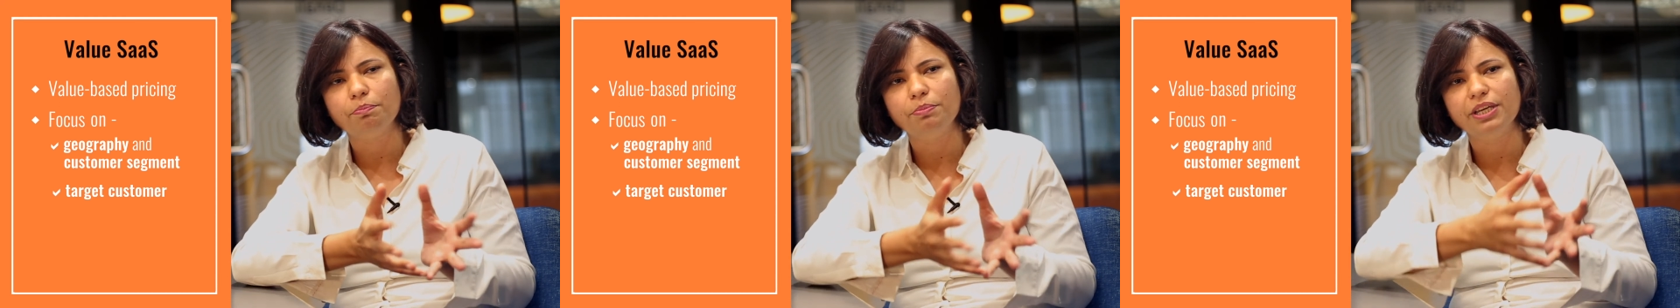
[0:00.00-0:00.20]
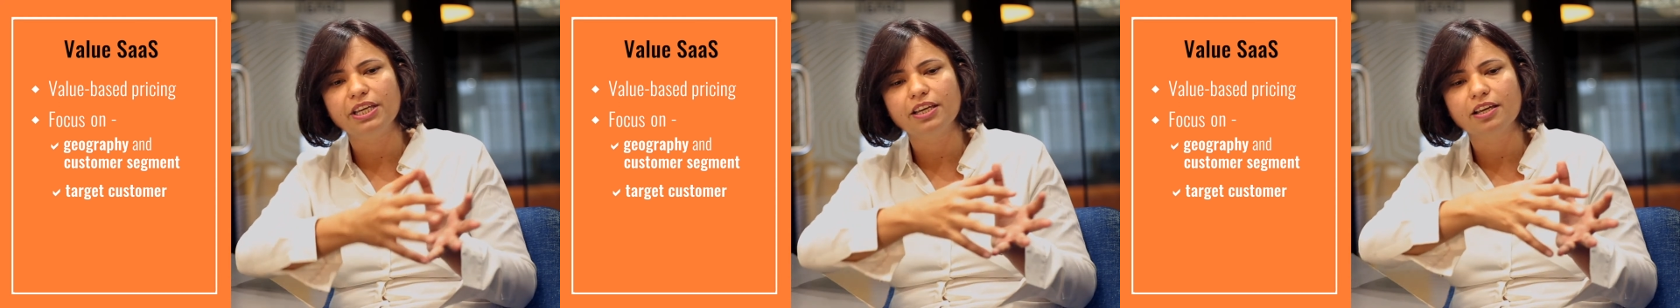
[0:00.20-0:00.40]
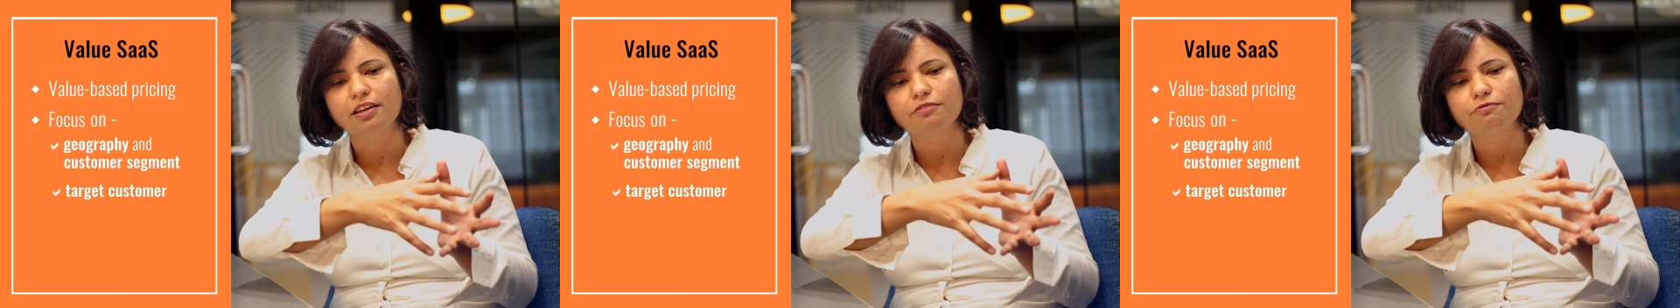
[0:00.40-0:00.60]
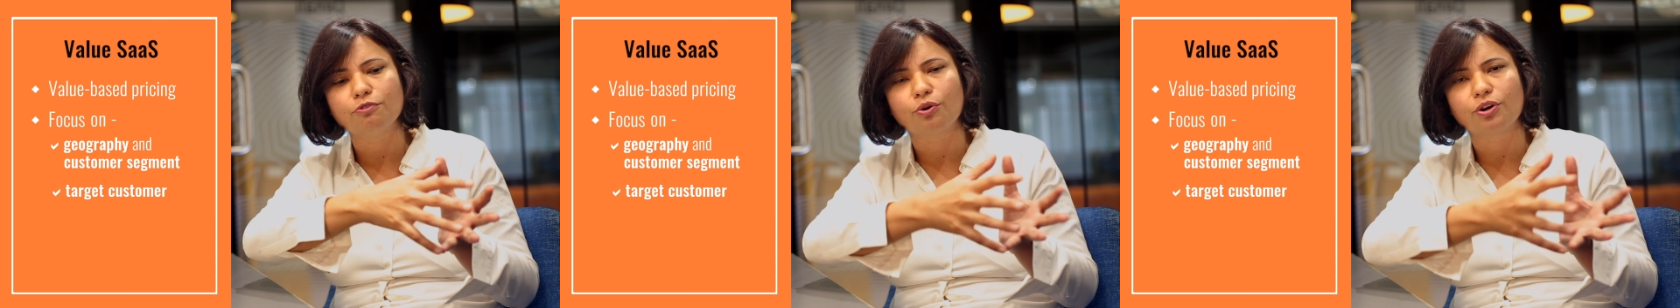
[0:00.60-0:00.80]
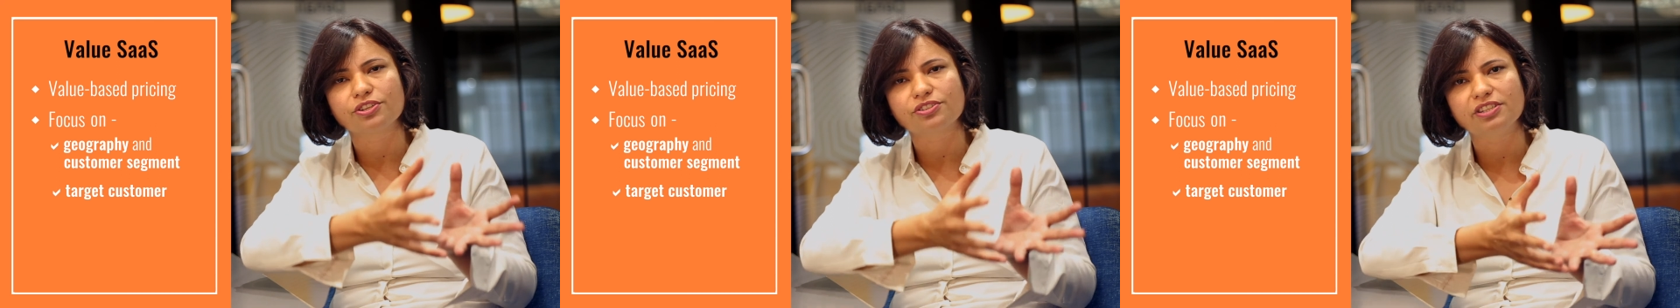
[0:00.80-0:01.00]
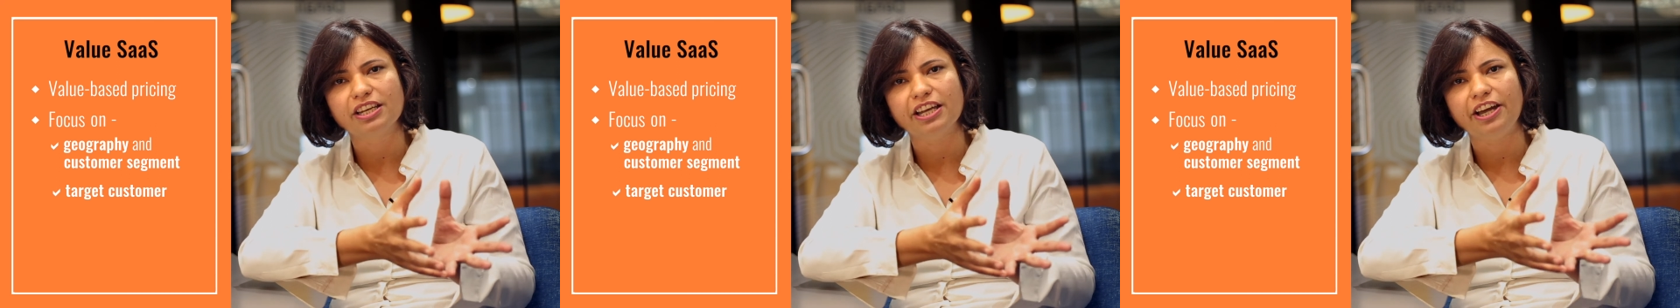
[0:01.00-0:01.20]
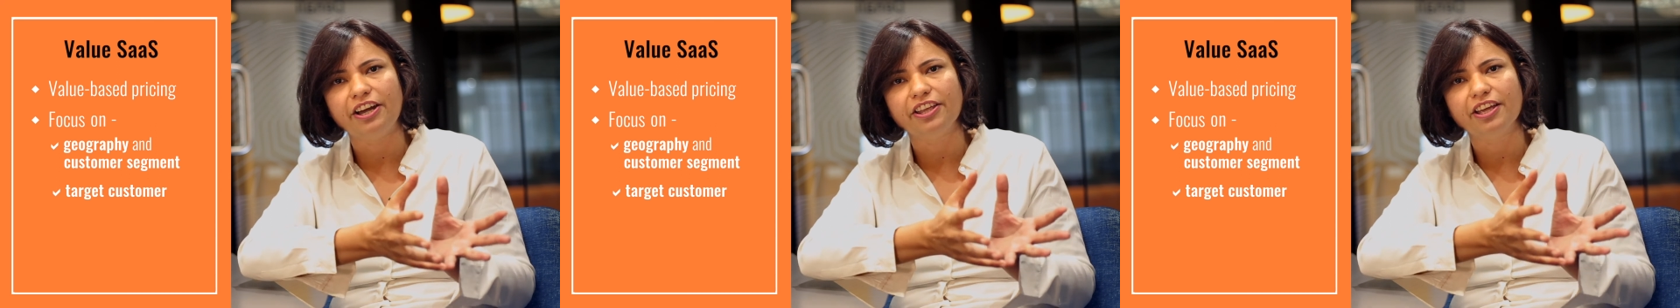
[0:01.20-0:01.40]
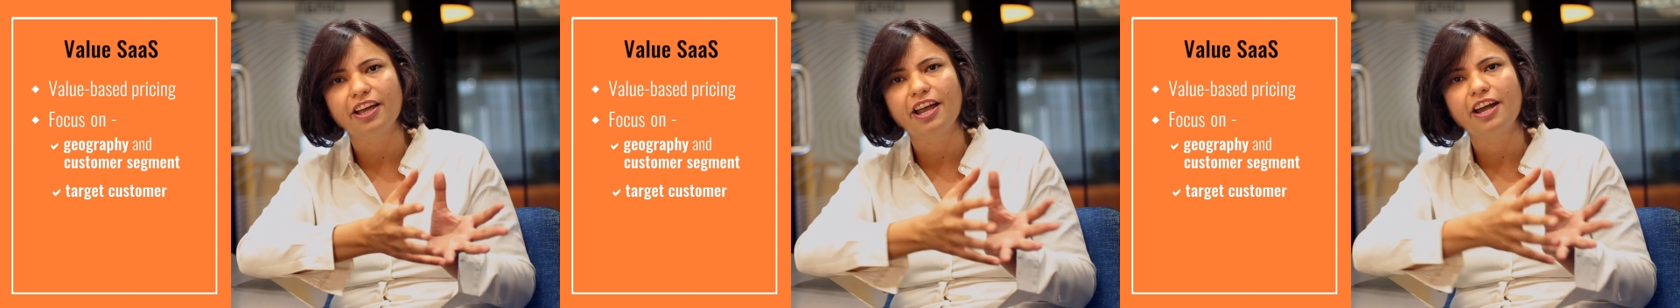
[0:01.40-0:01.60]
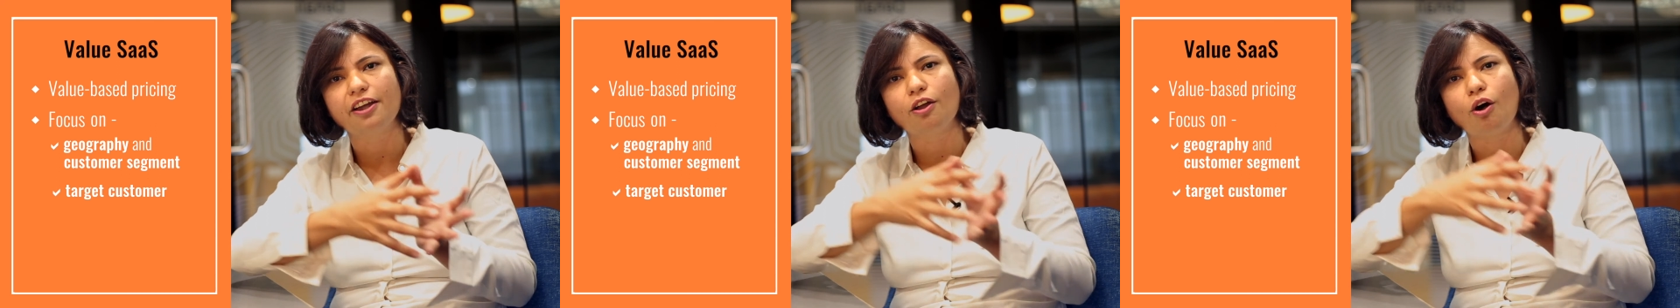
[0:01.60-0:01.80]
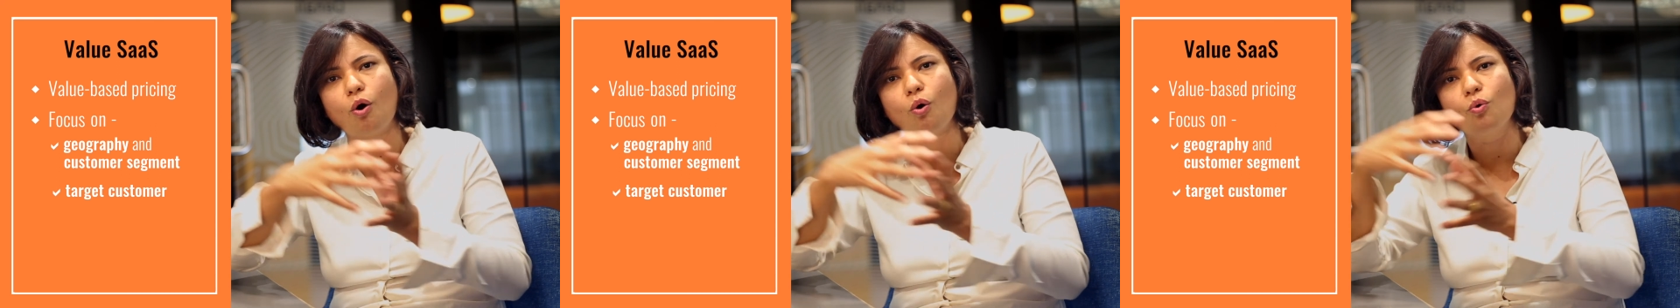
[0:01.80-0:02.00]
being focused in India, and
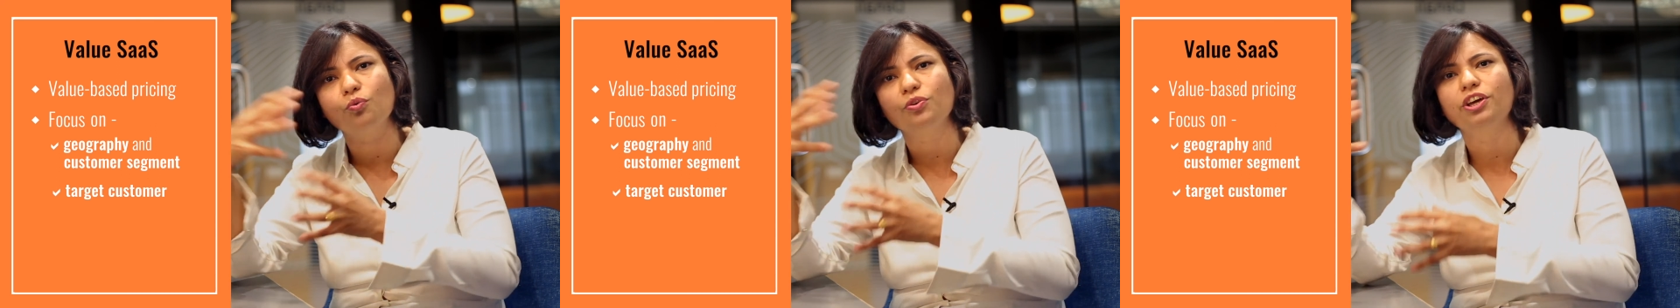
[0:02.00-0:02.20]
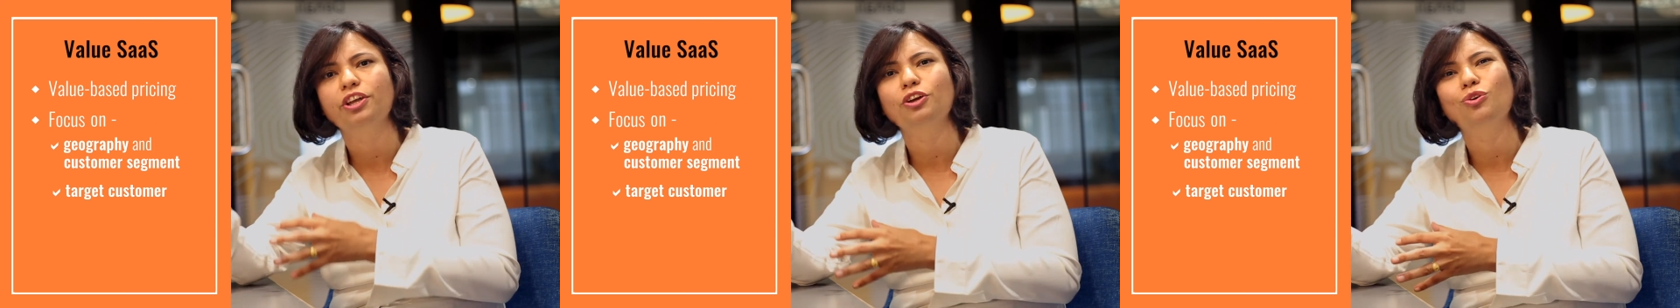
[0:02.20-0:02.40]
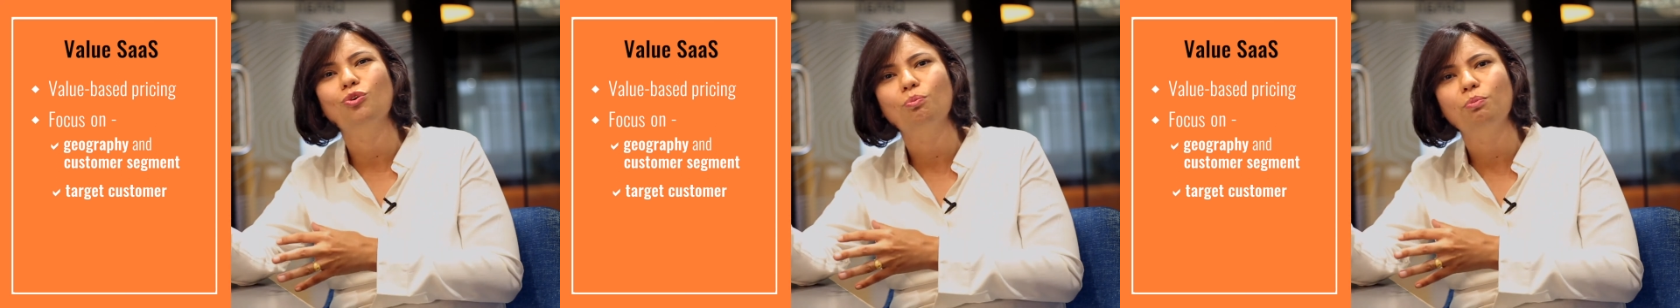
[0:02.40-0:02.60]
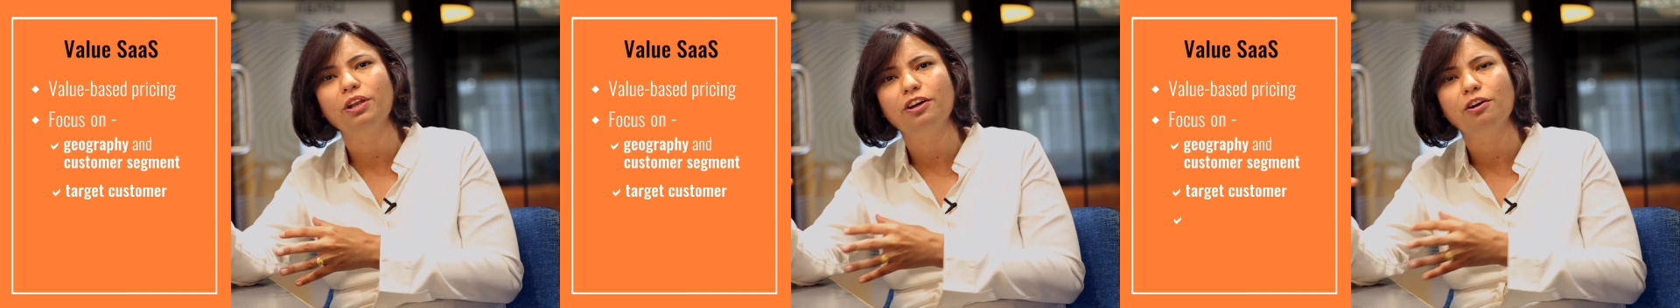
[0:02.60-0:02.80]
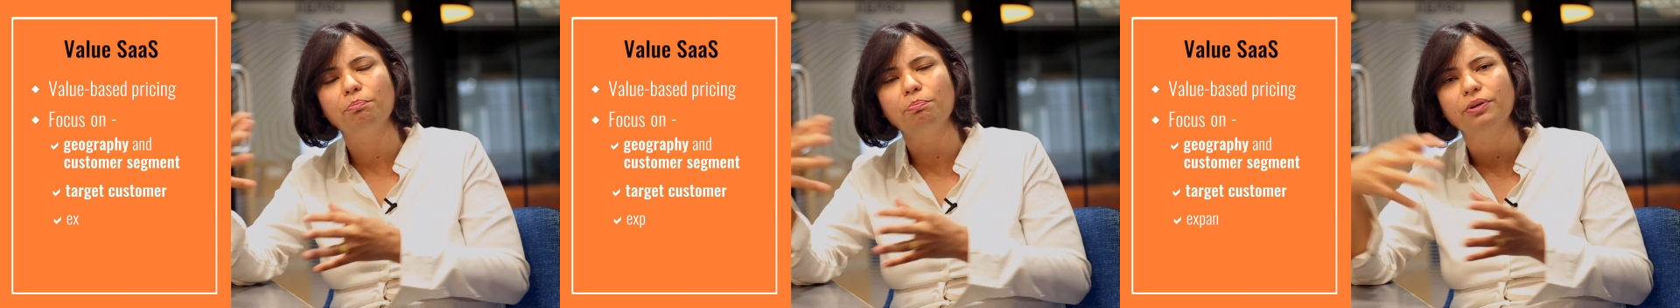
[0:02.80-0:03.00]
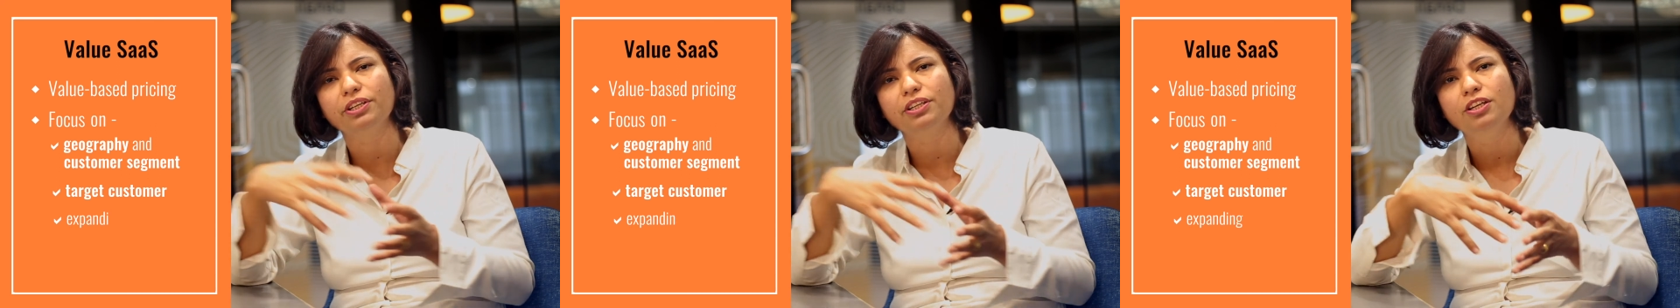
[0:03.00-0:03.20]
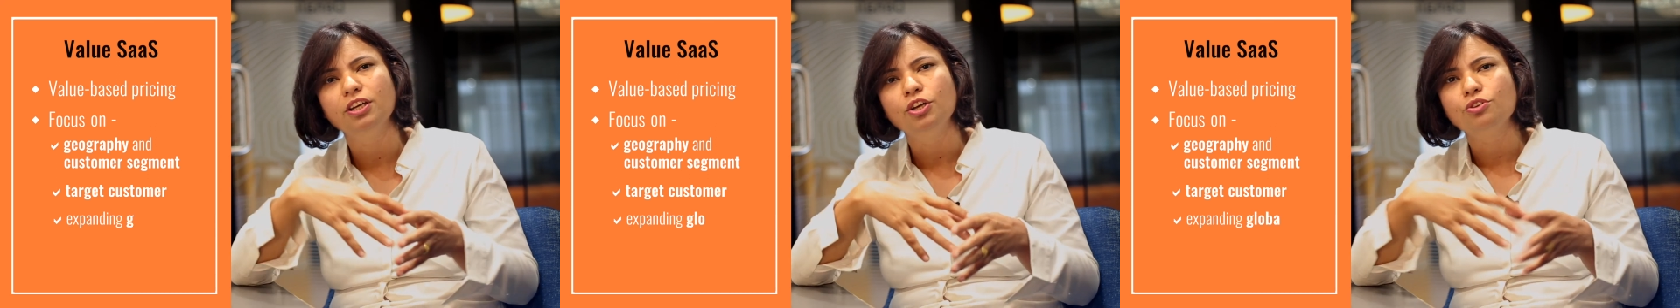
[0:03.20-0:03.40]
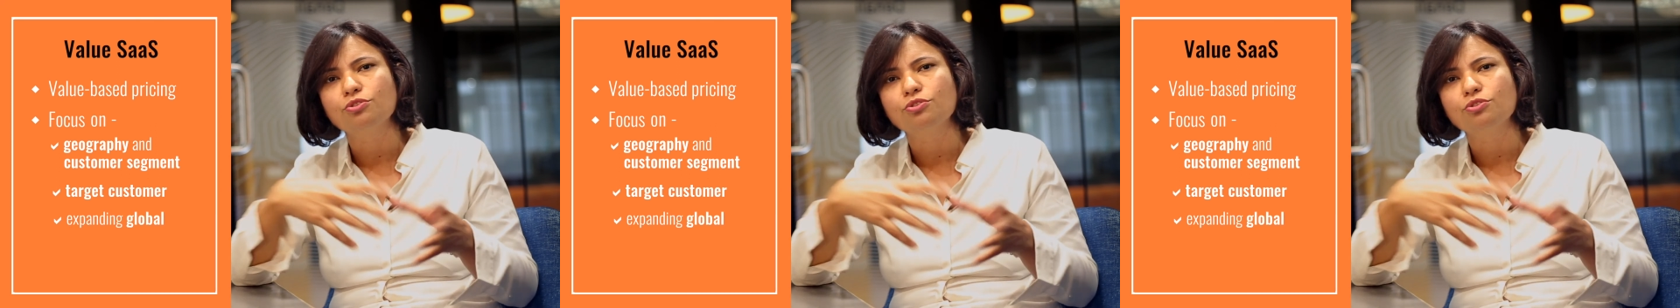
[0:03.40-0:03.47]
now we are a global company.